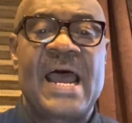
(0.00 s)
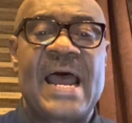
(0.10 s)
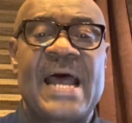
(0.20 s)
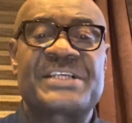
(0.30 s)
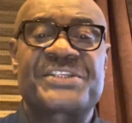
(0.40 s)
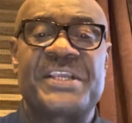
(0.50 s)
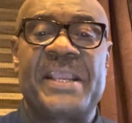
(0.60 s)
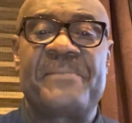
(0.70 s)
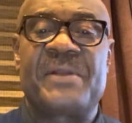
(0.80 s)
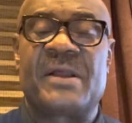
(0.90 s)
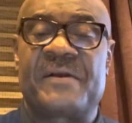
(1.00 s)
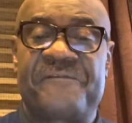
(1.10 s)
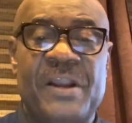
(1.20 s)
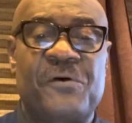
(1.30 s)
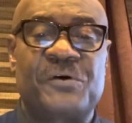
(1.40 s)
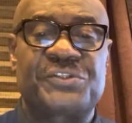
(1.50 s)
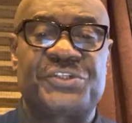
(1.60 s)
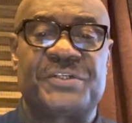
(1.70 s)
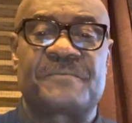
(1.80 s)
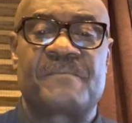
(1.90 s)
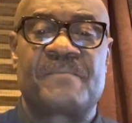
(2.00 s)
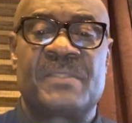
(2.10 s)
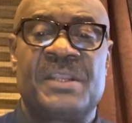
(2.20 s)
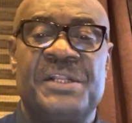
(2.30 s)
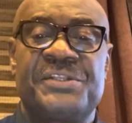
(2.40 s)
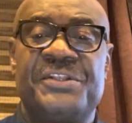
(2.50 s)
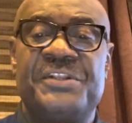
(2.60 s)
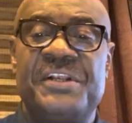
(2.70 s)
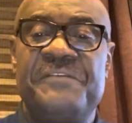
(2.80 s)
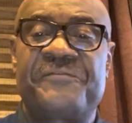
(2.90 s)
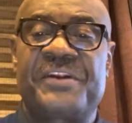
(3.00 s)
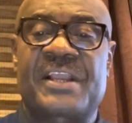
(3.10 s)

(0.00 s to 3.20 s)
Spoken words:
As a faculty, the delivery